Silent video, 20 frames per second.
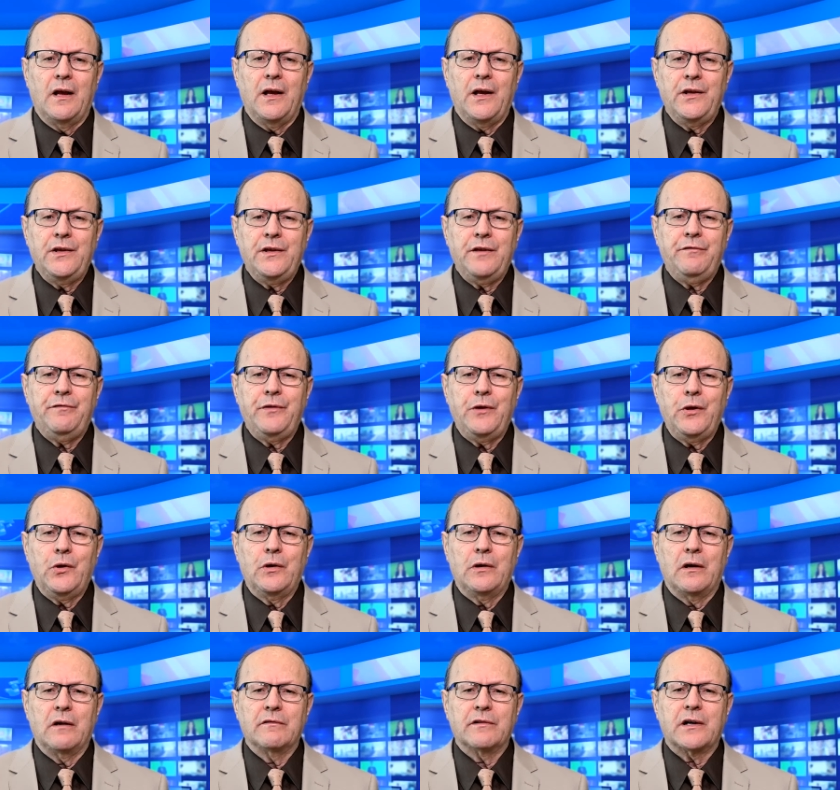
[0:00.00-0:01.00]
In the
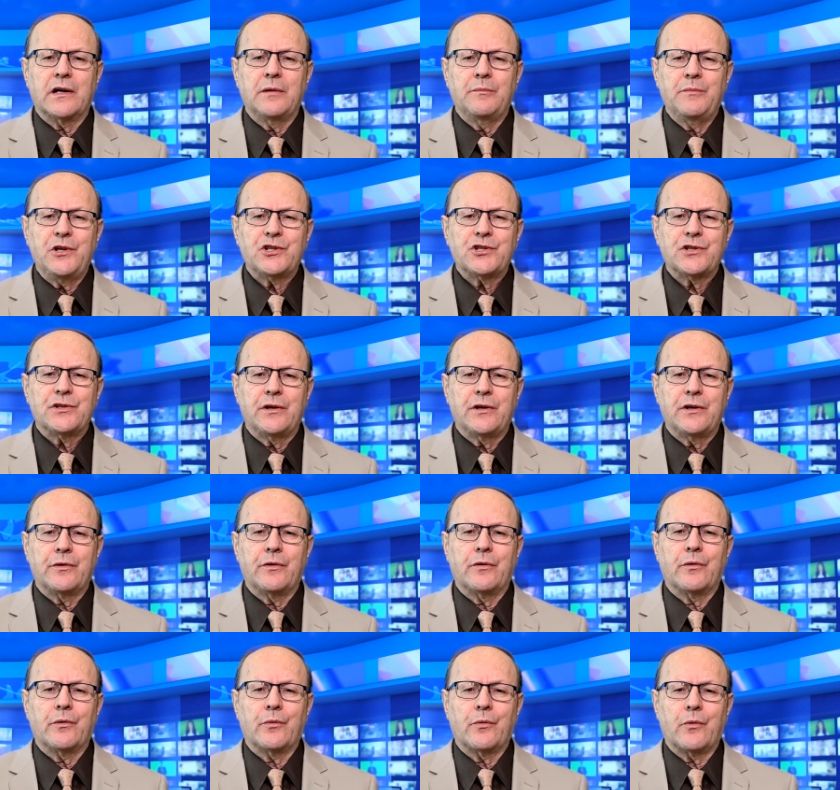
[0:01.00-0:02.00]
view of
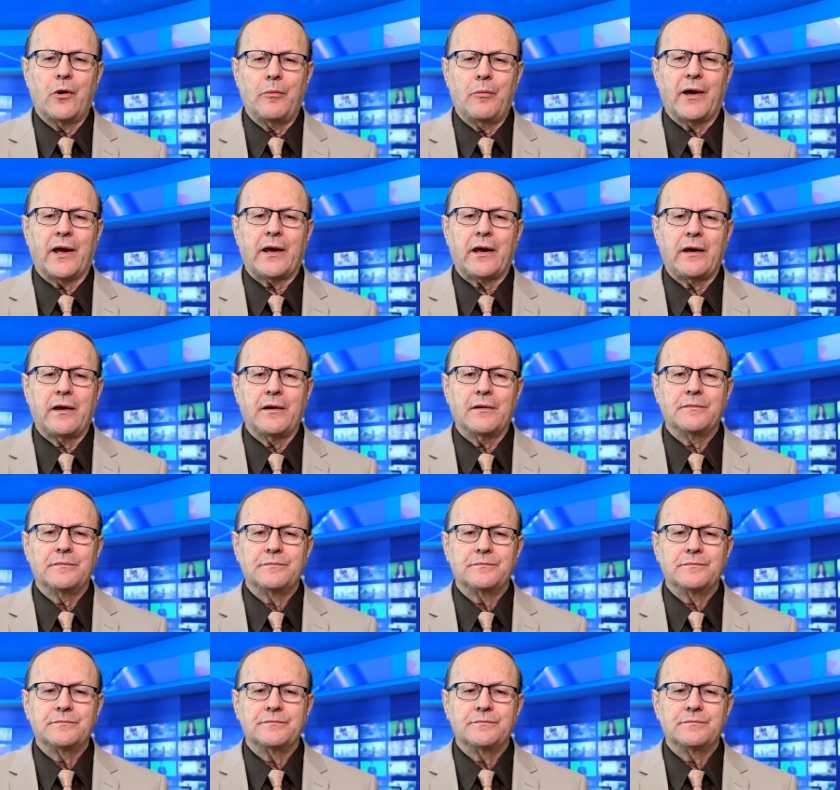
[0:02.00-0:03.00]
Commissioner Robeck,
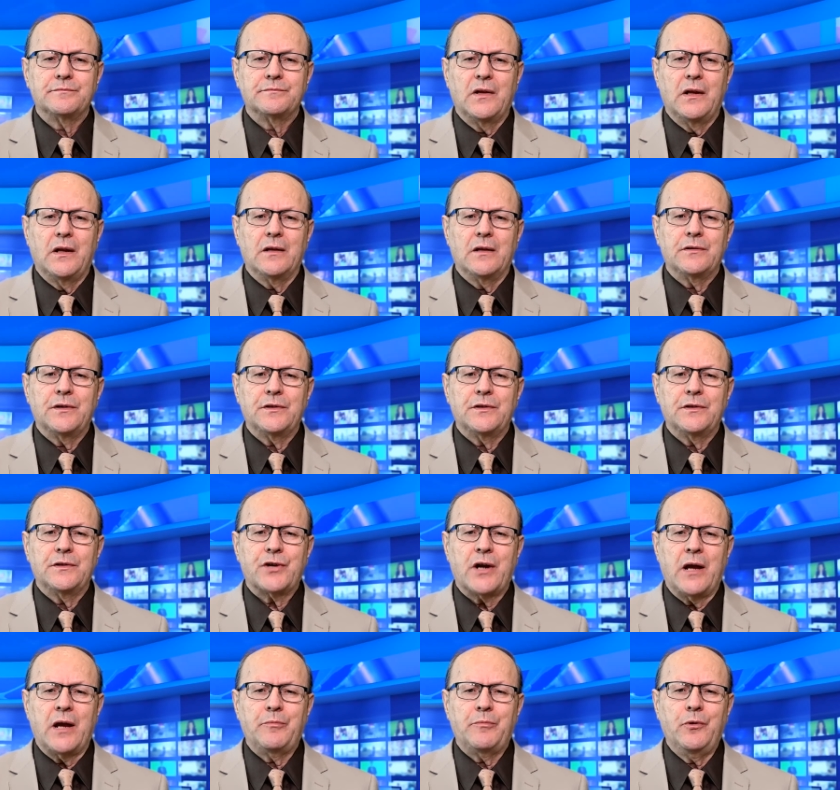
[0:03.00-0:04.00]
the
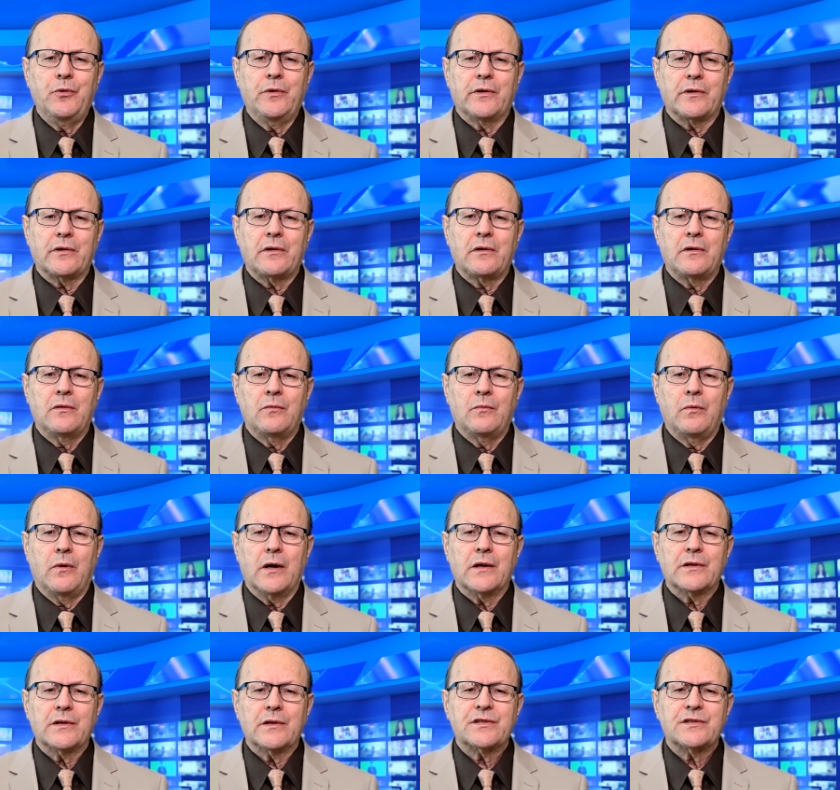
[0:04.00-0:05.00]
tribunal
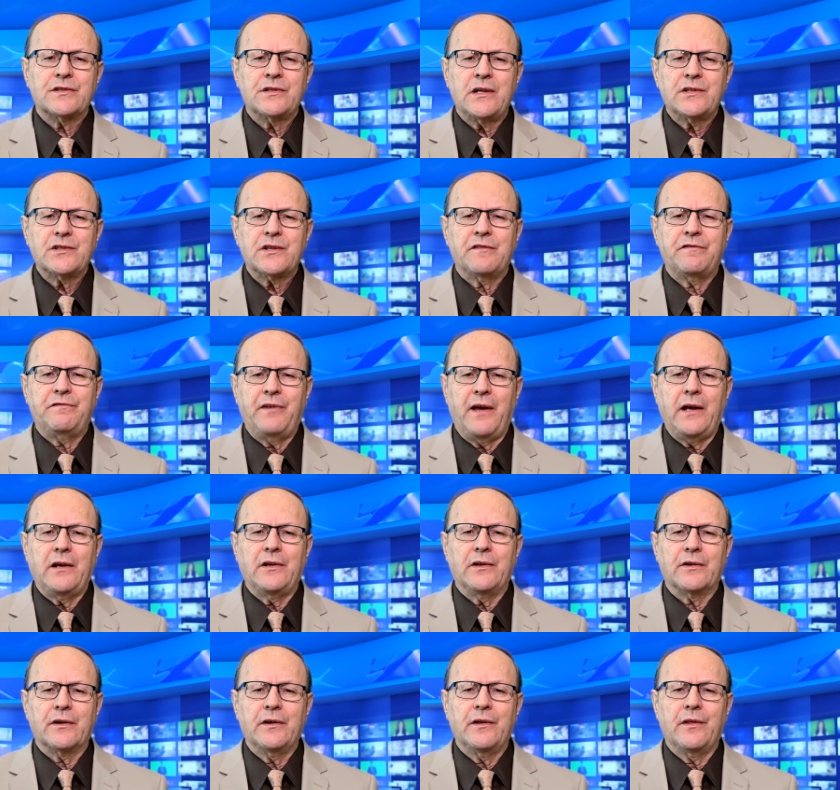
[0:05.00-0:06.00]
was such a
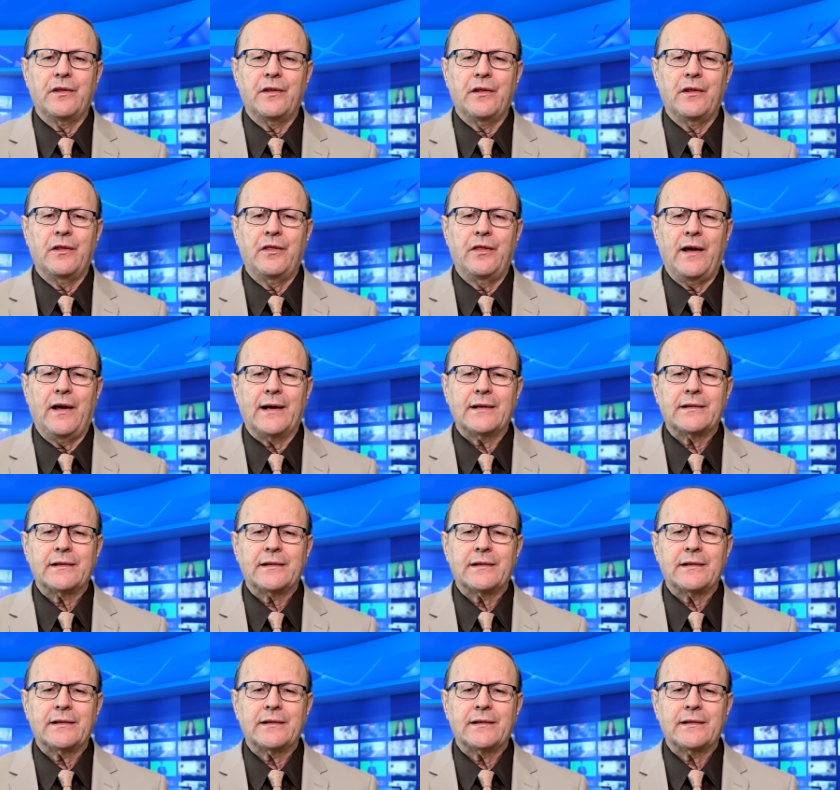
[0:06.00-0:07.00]
failure
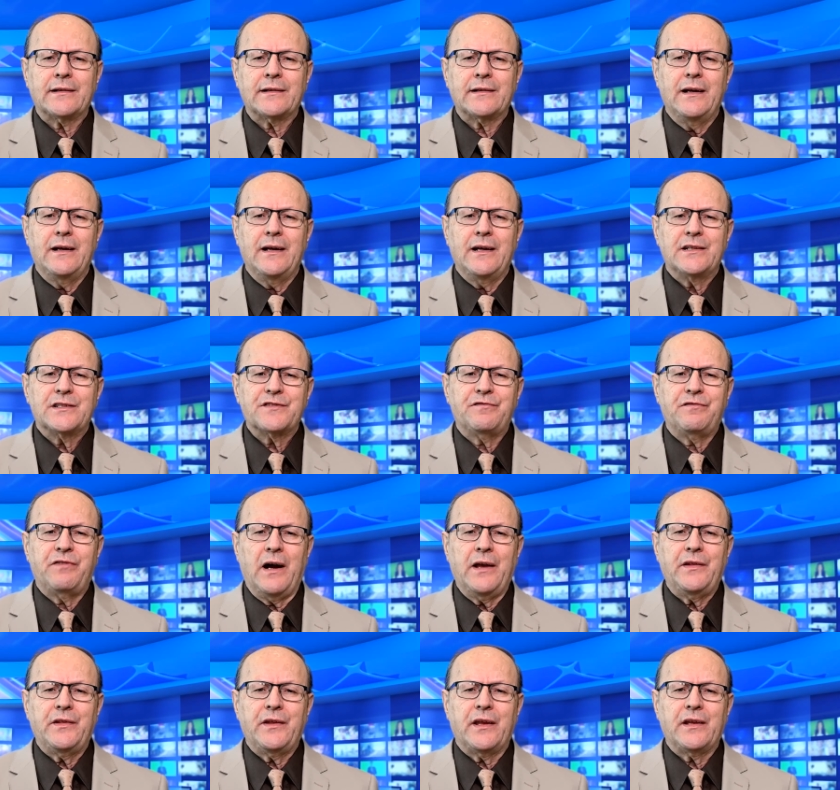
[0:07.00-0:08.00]
that its
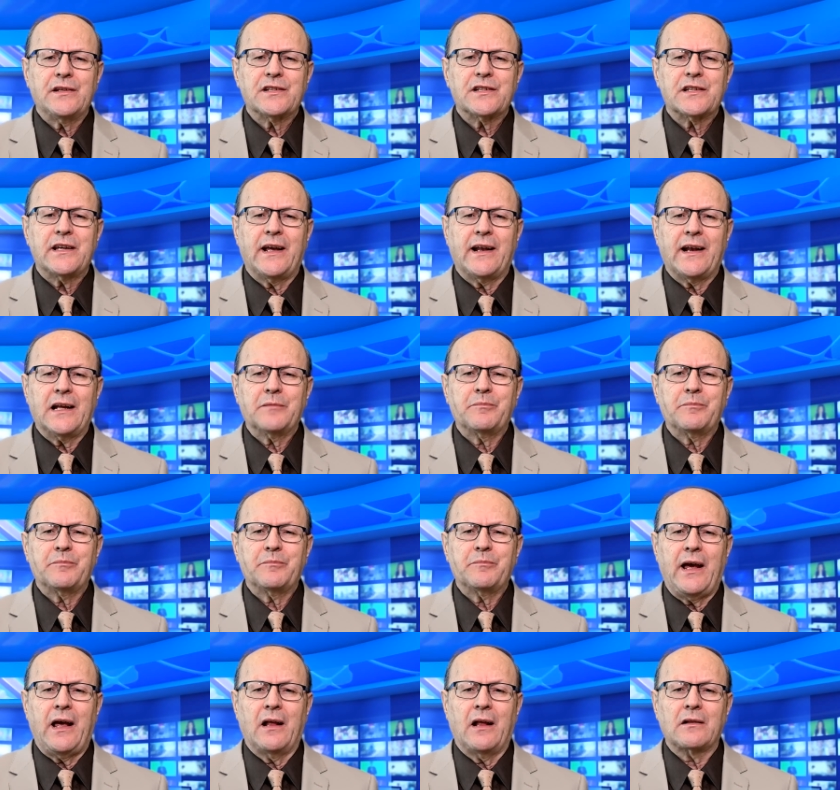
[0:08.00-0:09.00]
findings cannot
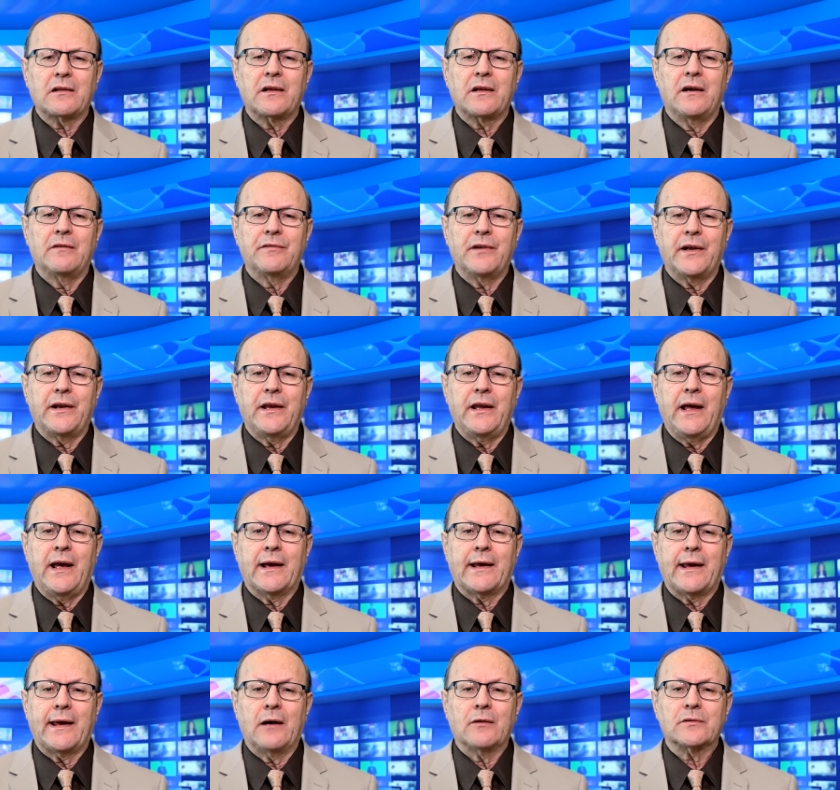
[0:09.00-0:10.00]
be held of any
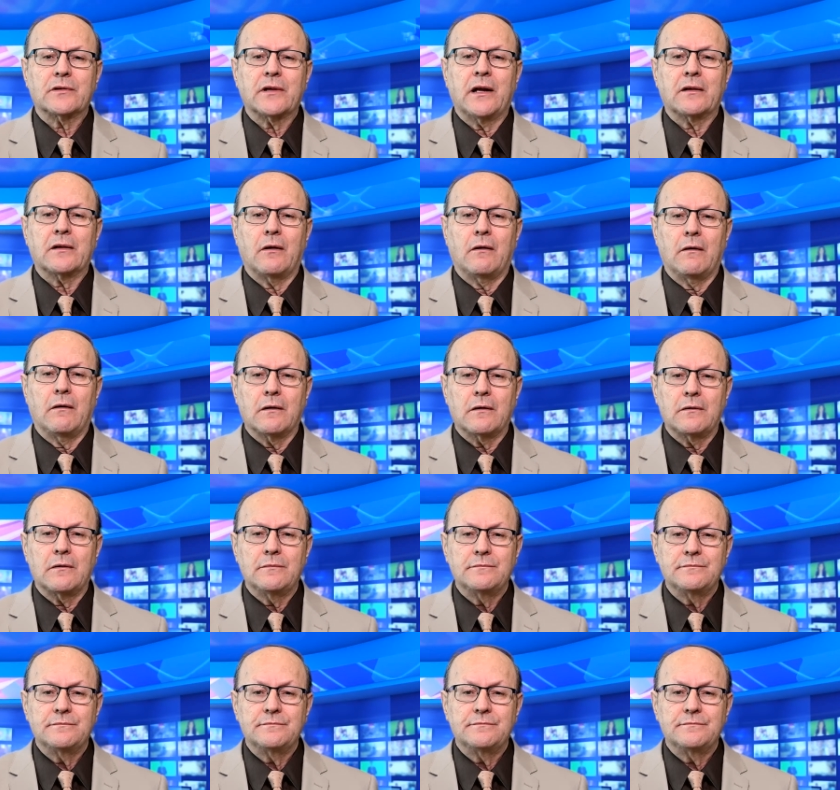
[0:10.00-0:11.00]
account at all.